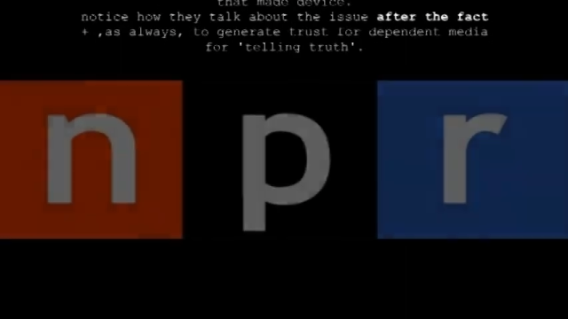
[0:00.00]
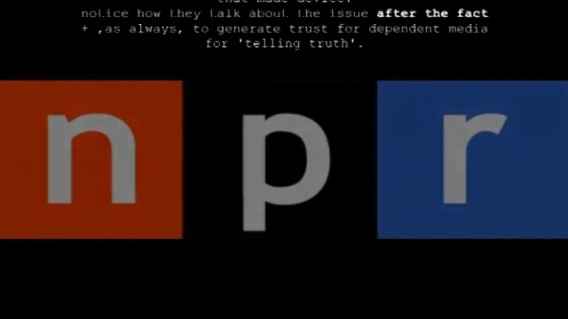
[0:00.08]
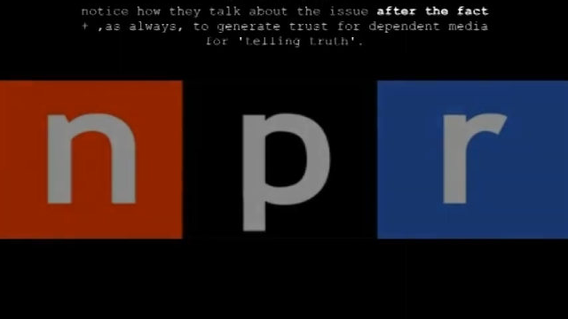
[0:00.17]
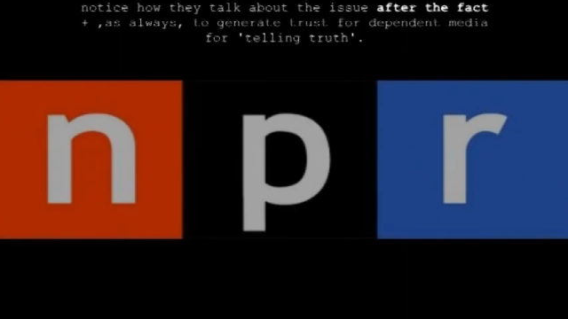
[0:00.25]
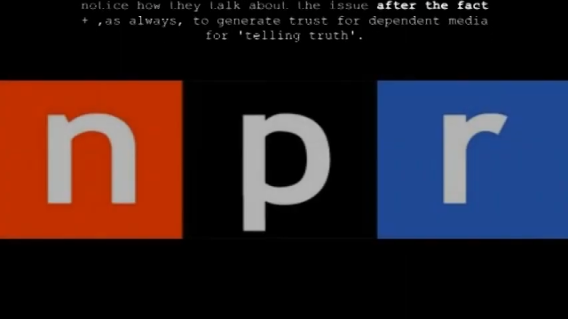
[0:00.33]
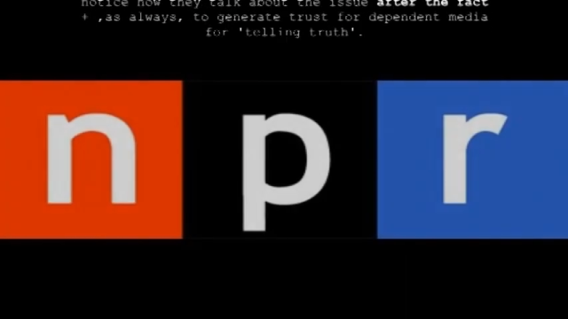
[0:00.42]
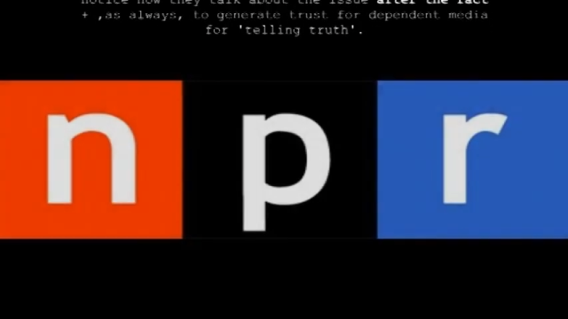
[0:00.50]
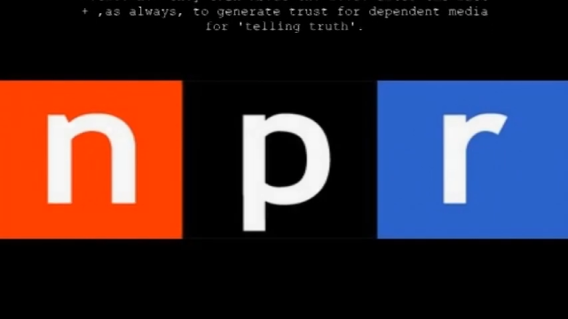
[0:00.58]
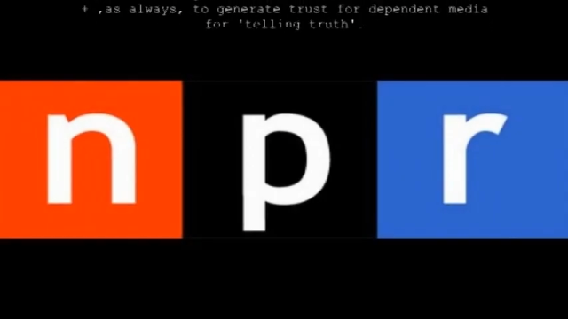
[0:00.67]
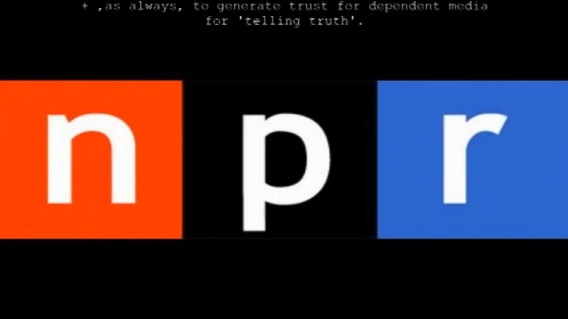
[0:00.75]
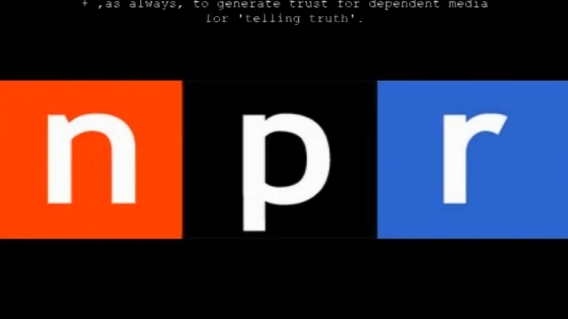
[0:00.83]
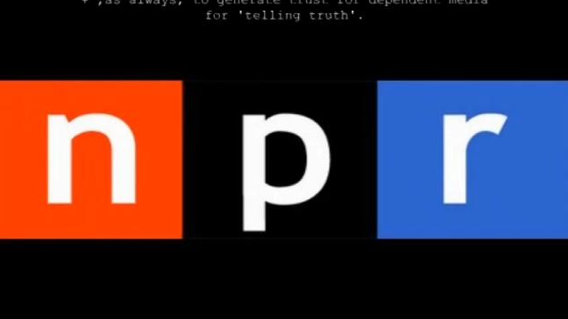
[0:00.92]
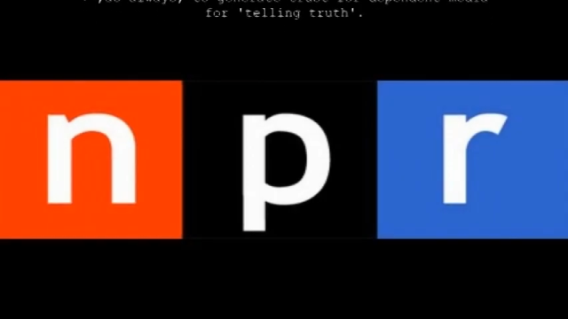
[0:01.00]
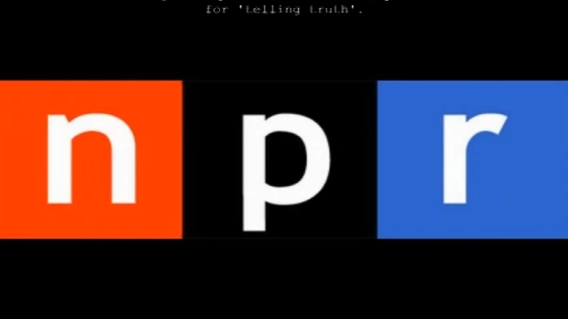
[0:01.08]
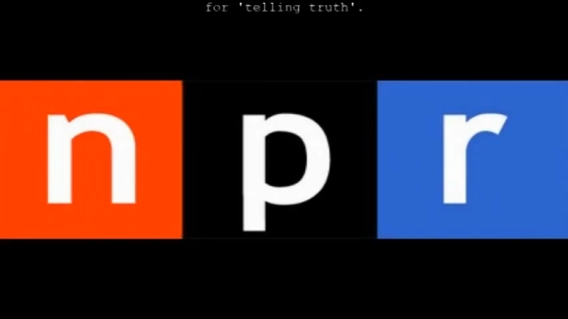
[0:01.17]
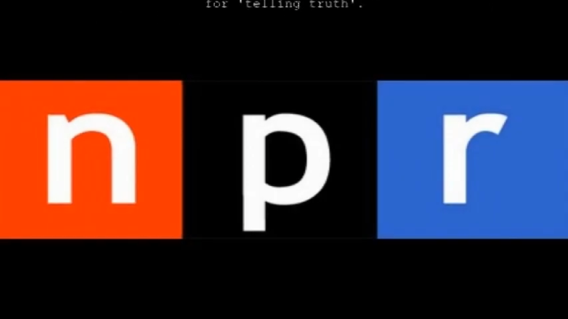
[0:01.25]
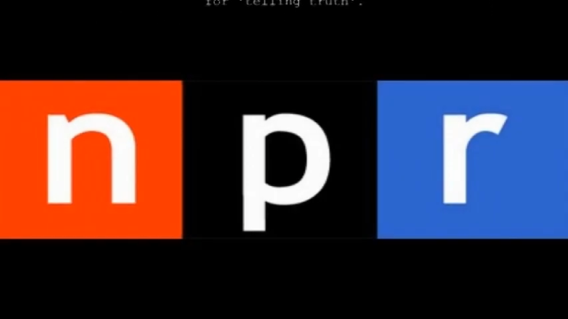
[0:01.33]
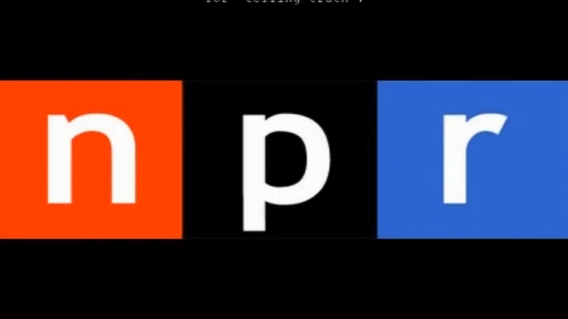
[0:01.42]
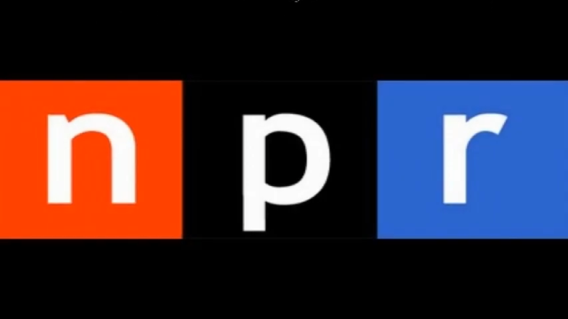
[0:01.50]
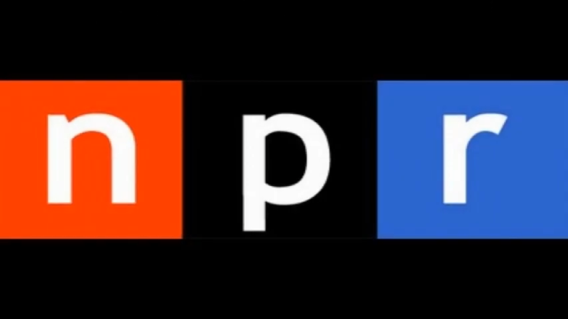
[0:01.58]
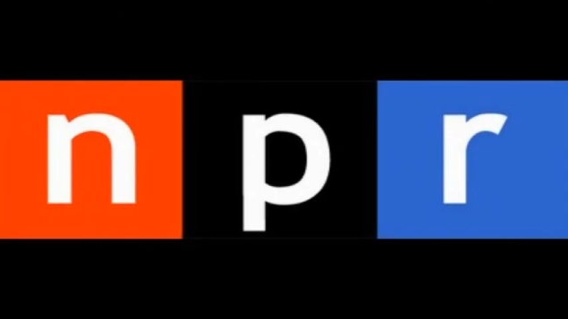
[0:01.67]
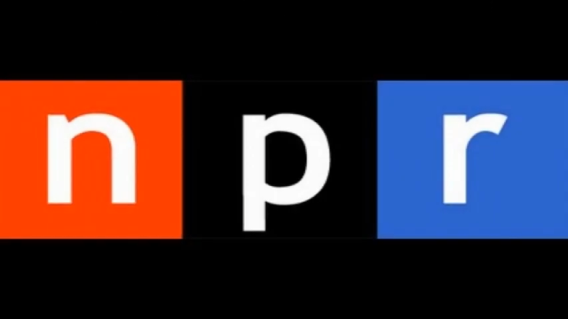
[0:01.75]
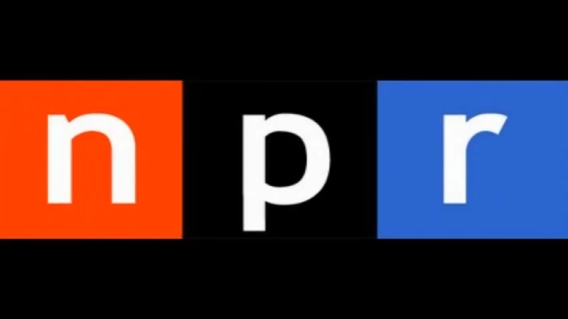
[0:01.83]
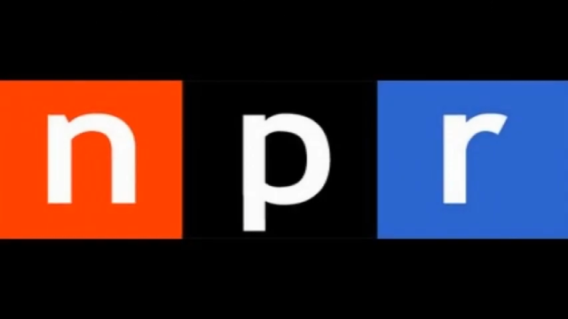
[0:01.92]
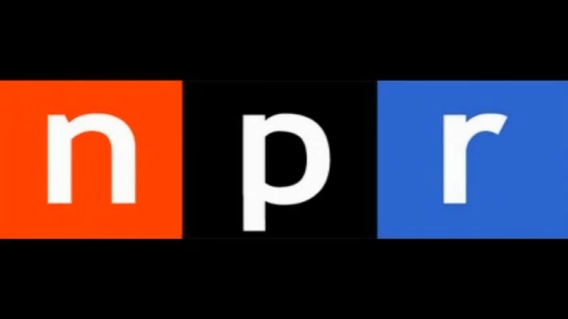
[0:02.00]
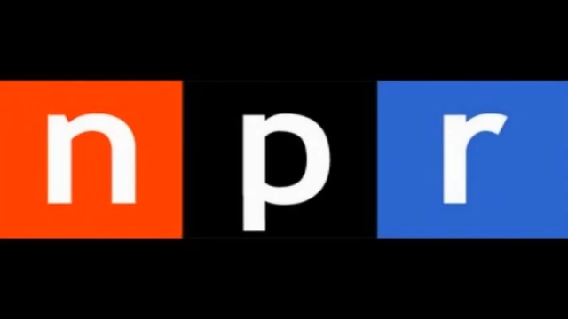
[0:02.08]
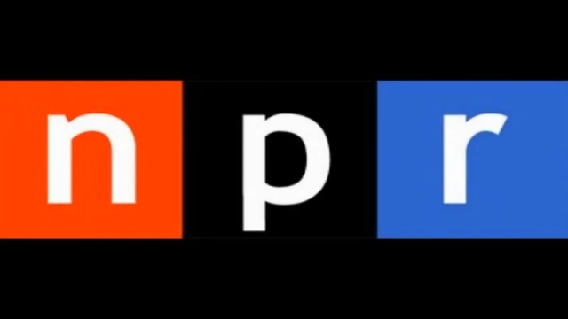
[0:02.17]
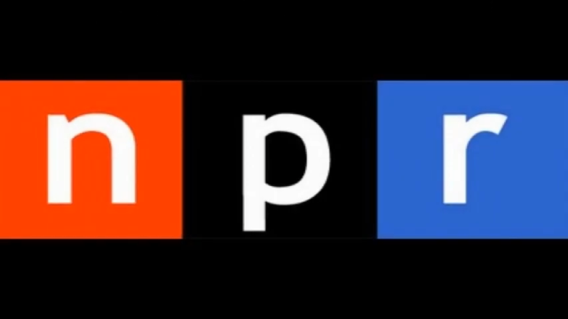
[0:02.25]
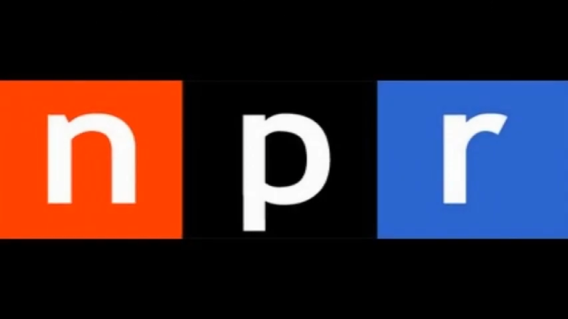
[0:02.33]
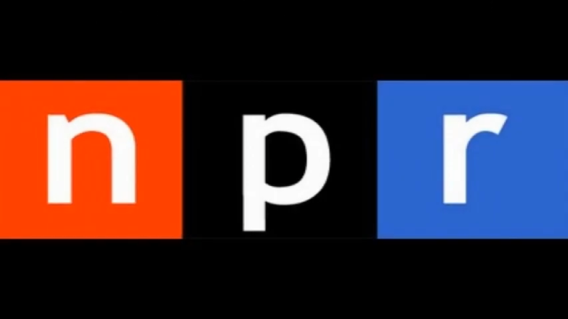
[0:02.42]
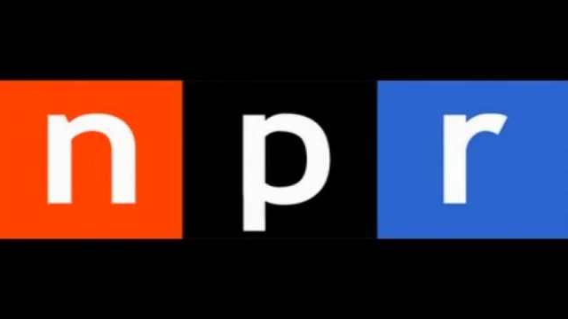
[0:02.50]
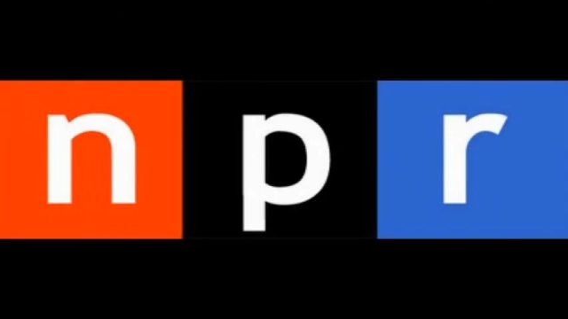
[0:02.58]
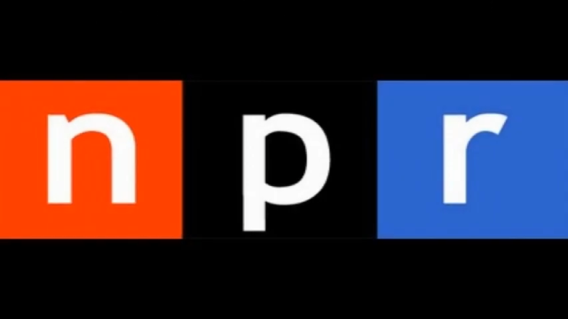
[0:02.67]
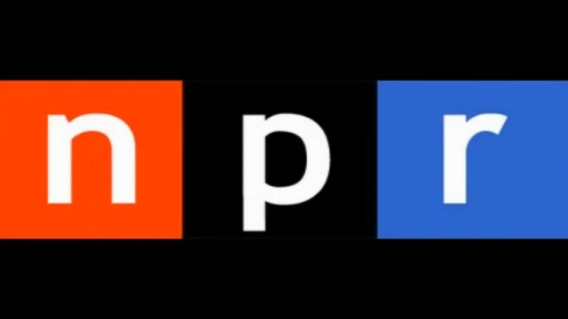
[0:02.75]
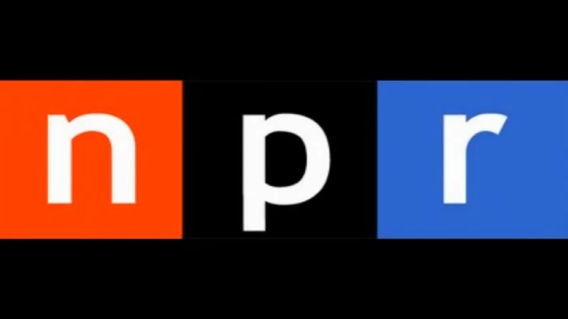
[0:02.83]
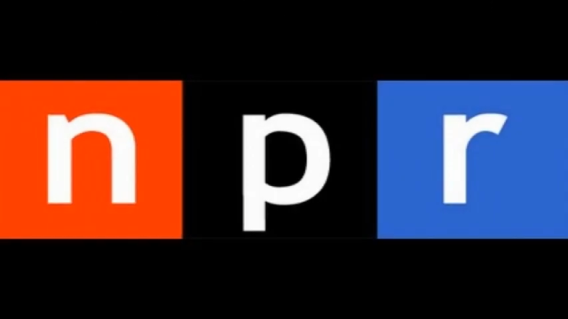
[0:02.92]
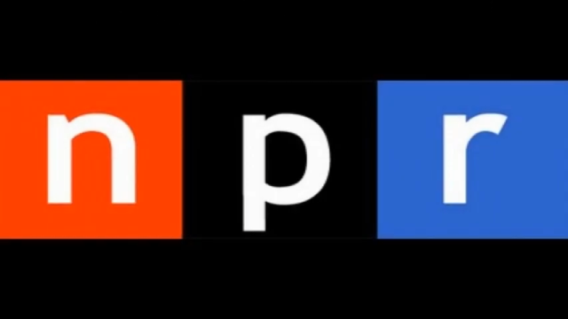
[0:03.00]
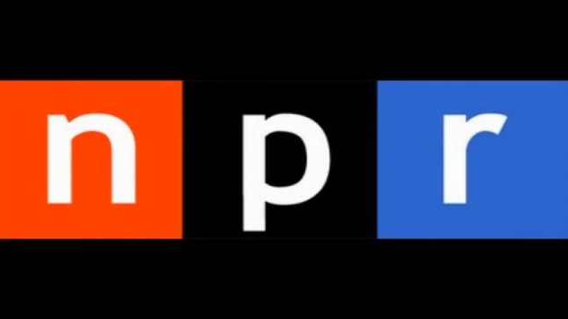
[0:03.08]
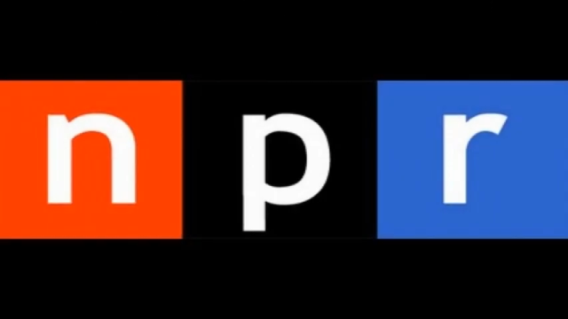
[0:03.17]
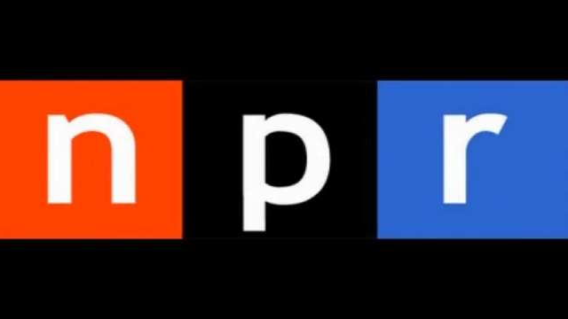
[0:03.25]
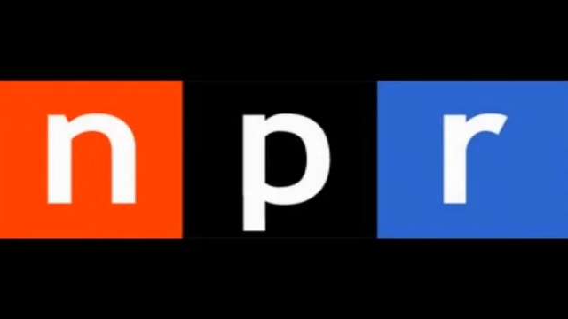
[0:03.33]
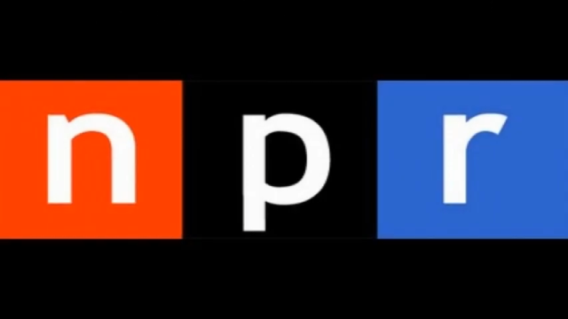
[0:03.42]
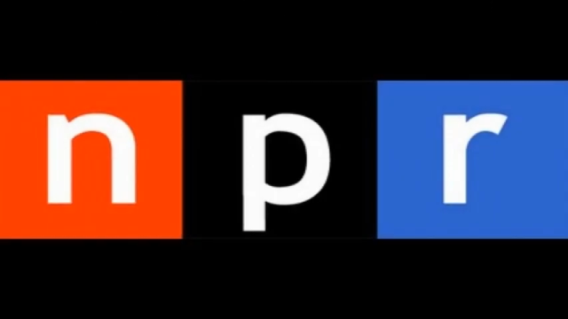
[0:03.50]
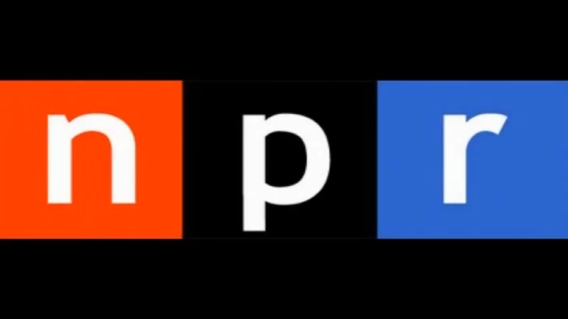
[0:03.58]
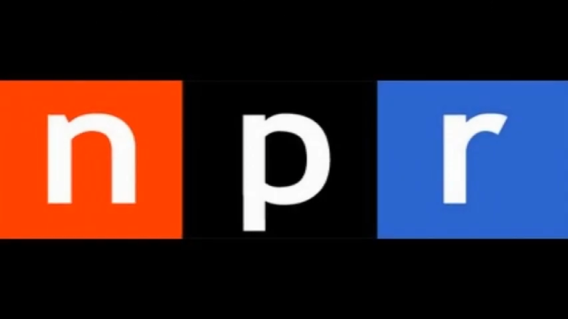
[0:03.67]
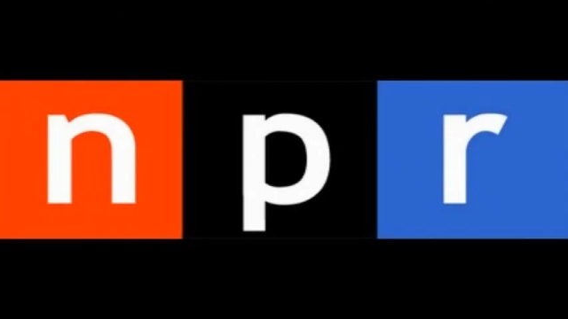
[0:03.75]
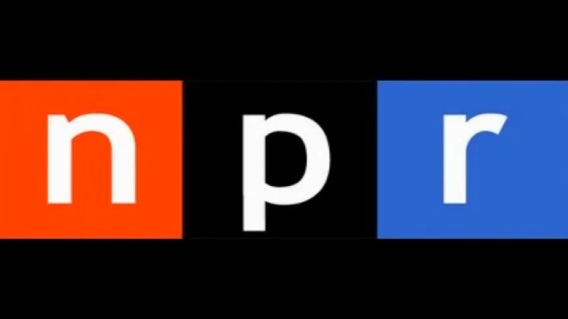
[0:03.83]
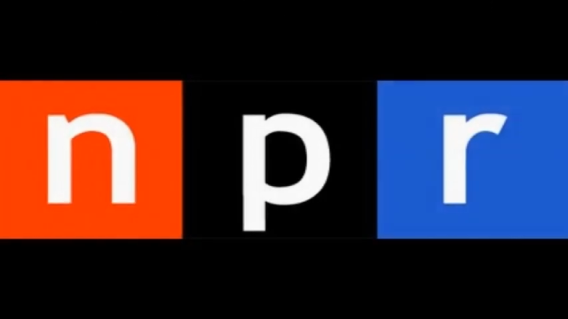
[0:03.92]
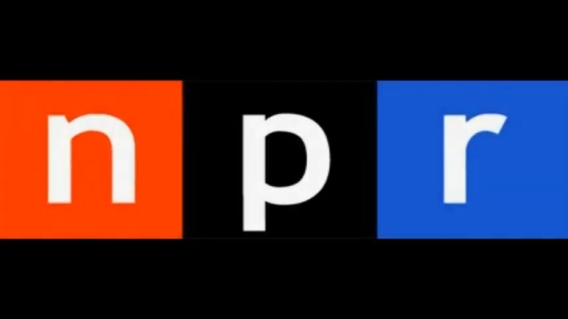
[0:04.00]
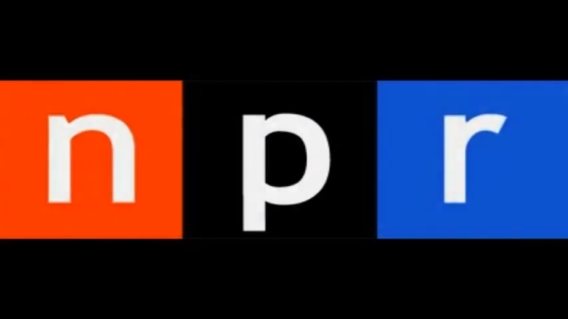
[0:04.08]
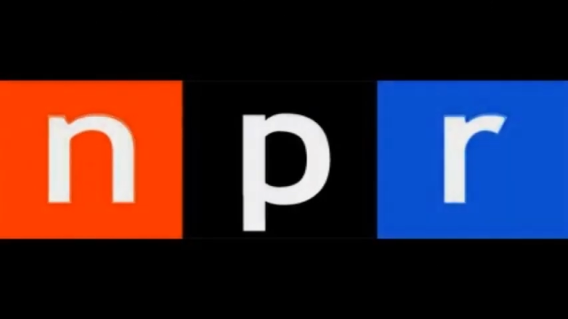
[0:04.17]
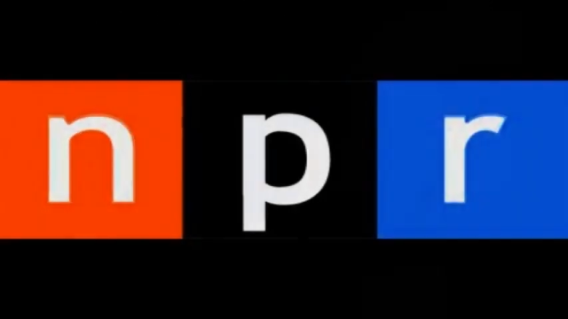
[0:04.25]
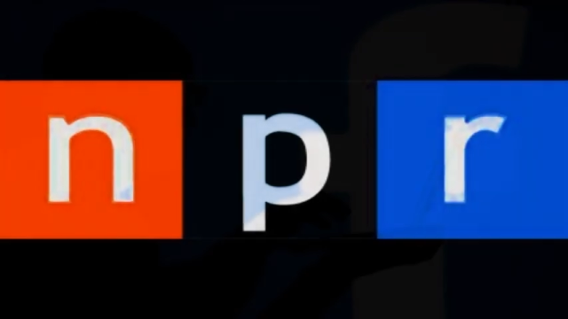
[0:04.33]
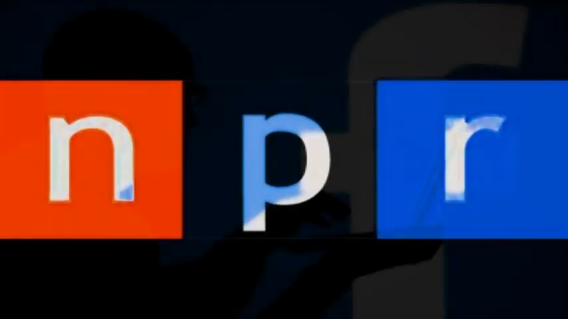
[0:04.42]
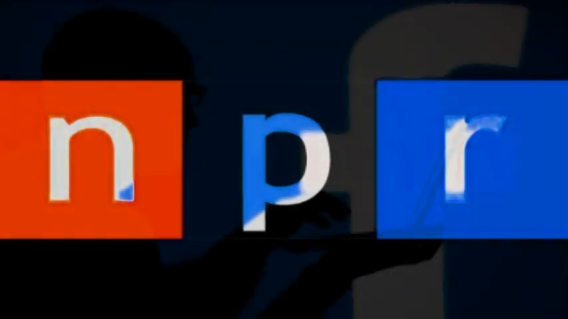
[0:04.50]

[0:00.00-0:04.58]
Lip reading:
Nobody's mouth can be seen.